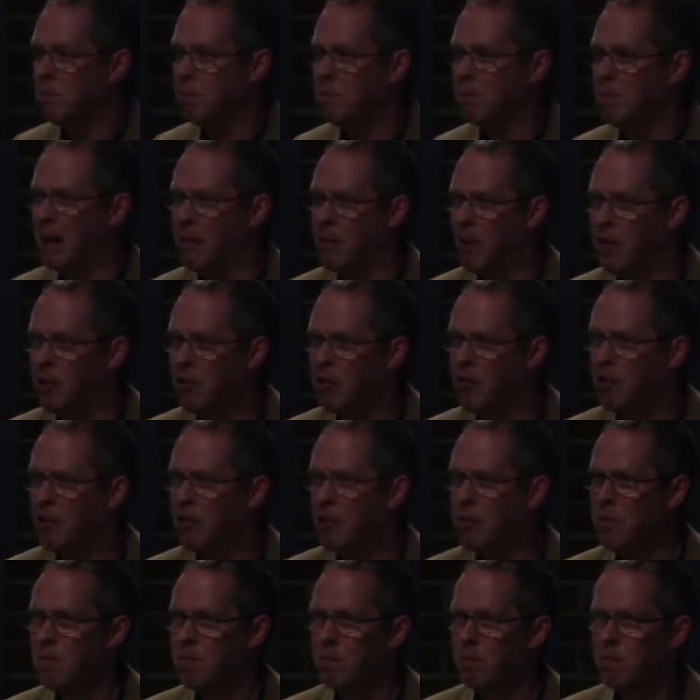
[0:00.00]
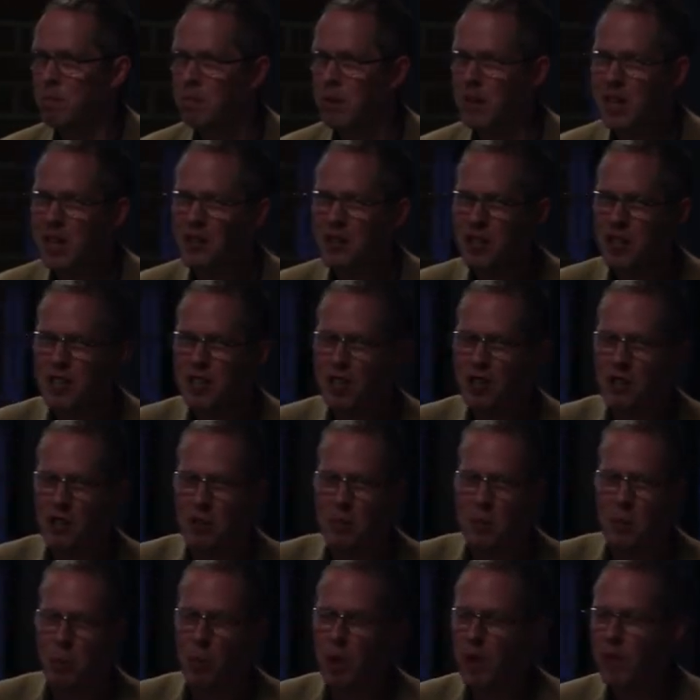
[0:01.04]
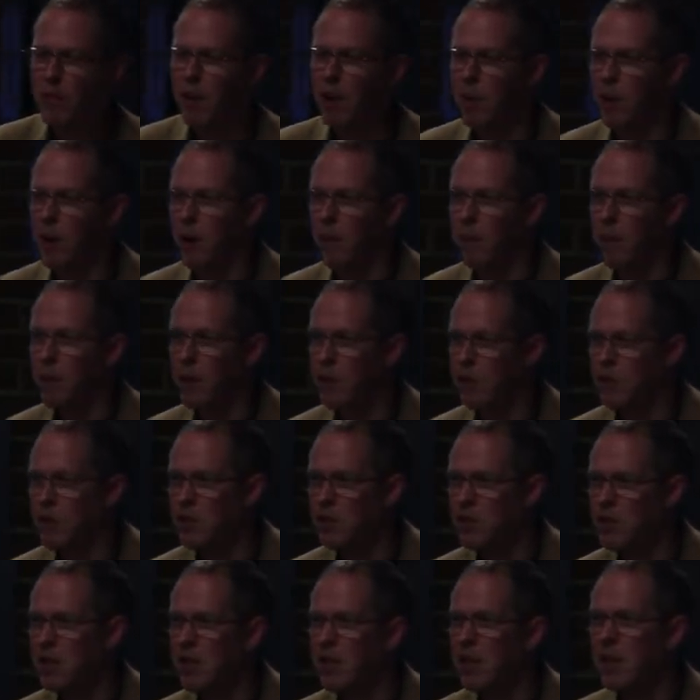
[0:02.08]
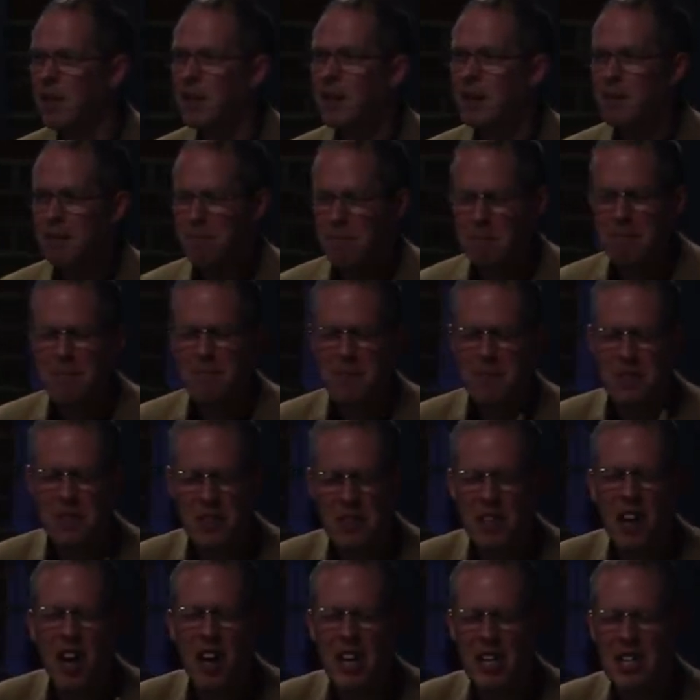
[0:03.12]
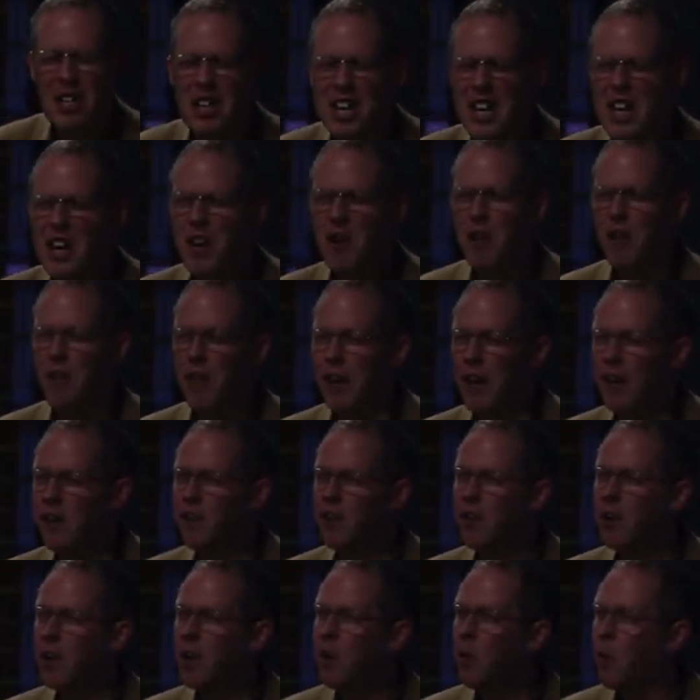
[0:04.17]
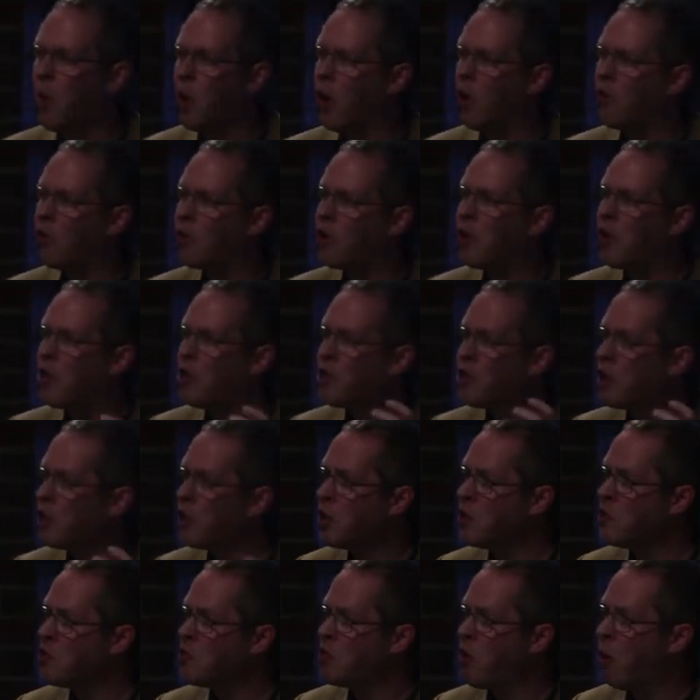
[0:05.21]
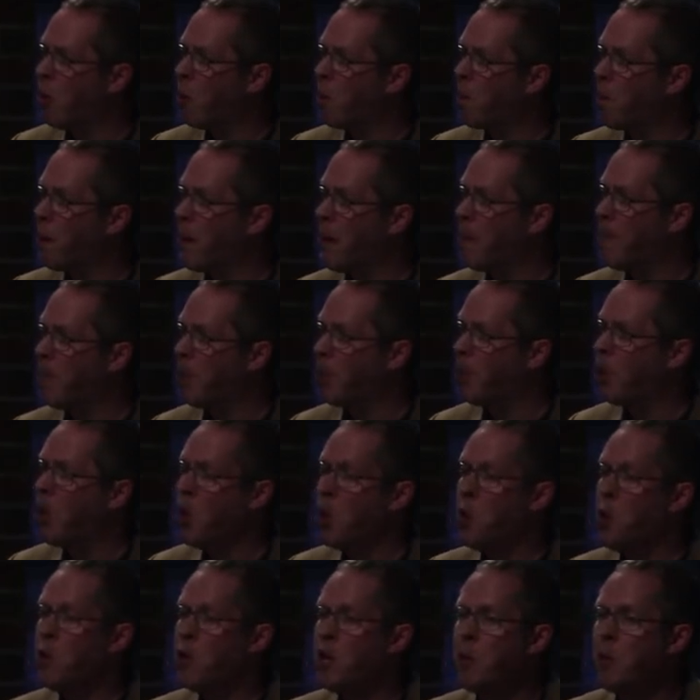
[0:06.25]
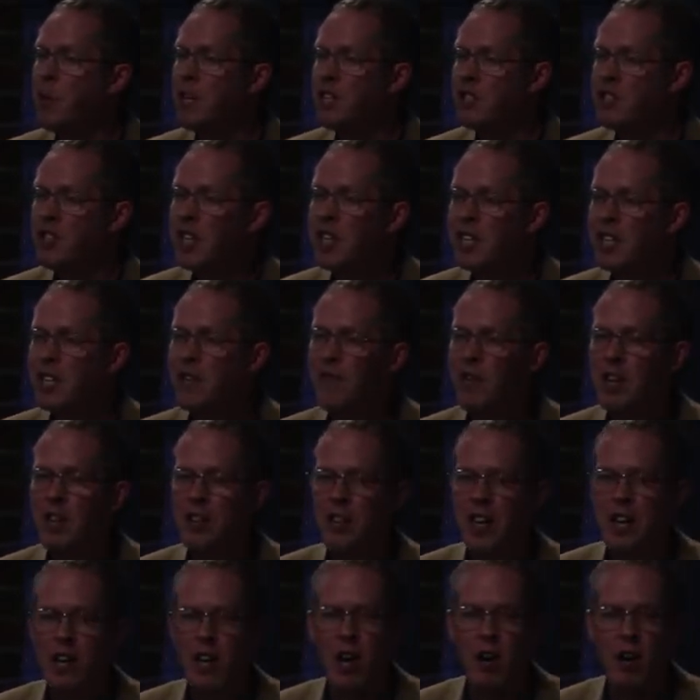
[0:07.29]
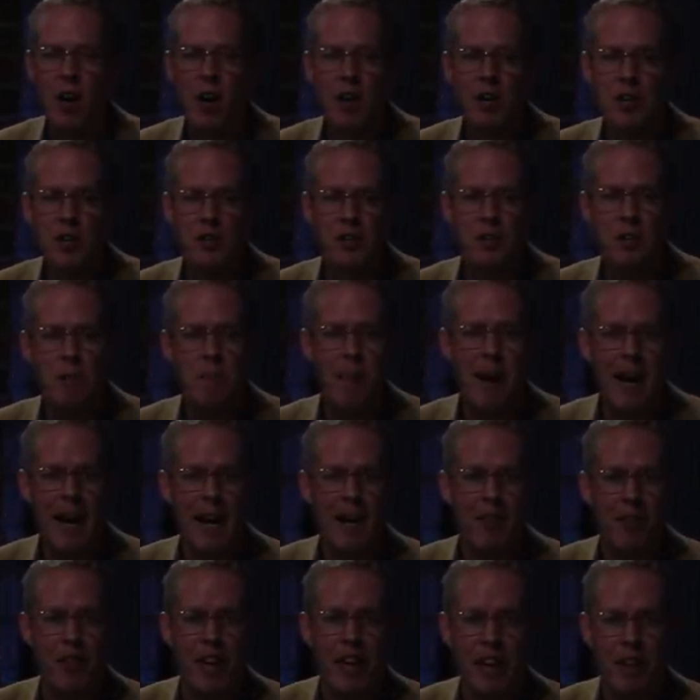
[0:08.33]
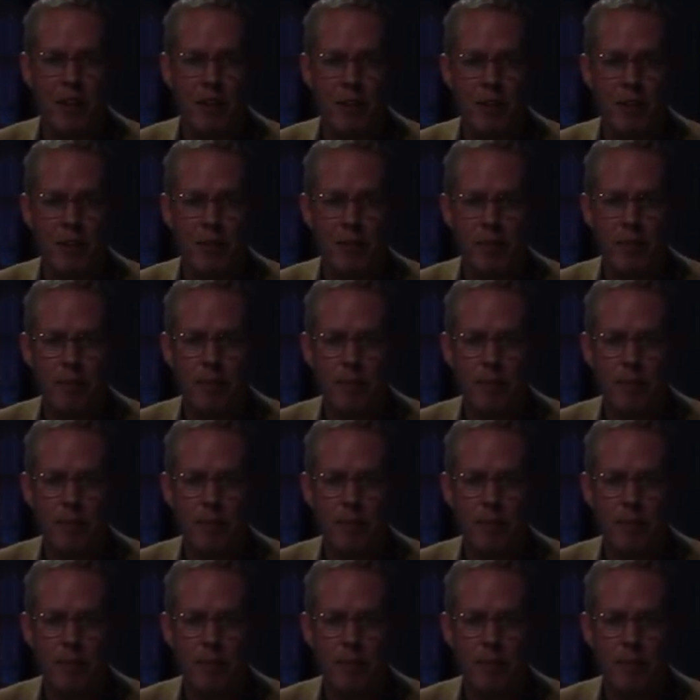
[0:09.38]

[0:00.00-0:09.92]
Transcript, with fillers: Maybe it's true actually didn't seem to work very well in prisons. The idea of it was to control people who you instinctively think are going to do bad things.